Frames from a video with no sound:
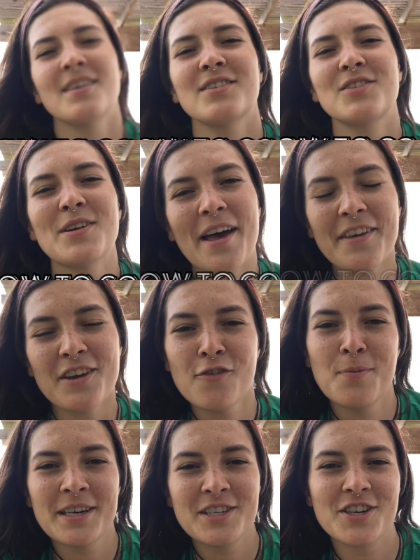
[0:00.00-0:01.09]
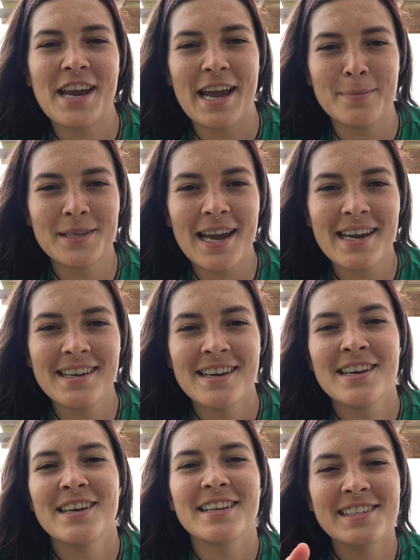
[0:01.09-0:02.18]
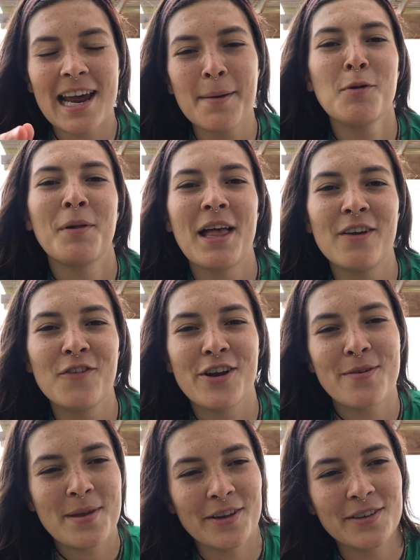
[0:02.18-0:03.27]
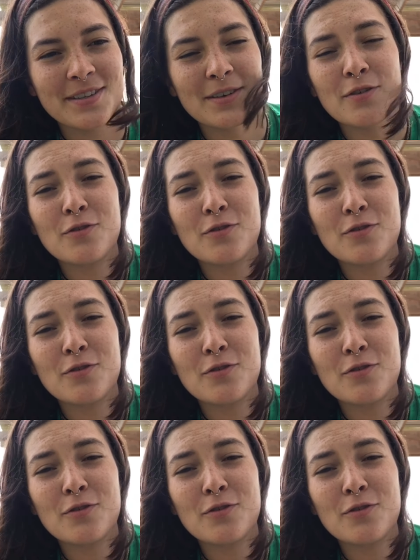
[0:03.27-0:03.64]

So now that you've picked your campsite, it's time to plan for your meals.